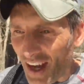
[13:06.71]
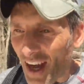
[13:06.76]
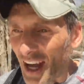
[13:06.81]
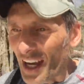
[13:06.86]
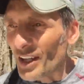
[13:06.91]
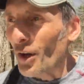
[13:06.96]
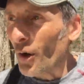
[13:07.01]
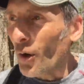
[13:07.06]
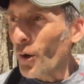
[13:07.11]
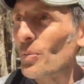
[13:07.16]

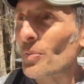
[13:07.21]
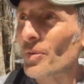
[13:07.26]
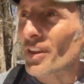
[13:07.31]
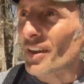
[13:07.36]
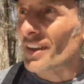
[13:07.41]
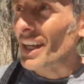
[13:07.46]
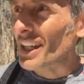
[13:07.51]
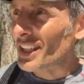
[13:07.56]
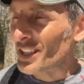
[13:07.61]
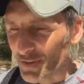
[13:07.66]
I hope
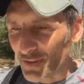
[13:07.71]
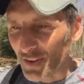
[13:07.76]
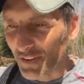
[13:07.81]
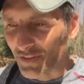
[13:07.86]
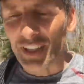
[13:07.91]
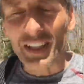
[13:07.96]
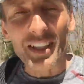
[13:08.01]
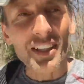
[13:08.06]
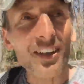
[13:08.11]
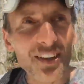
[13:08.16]
the next
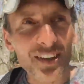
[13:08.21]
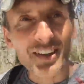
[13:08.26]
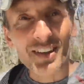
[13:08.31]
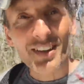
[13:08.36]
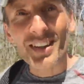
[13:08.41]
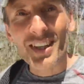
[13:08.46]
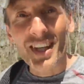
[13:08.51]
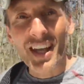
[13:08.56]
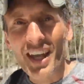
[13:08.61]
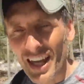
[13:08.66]
fifty
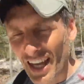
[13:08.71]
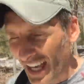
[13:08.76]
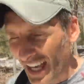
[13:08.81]
years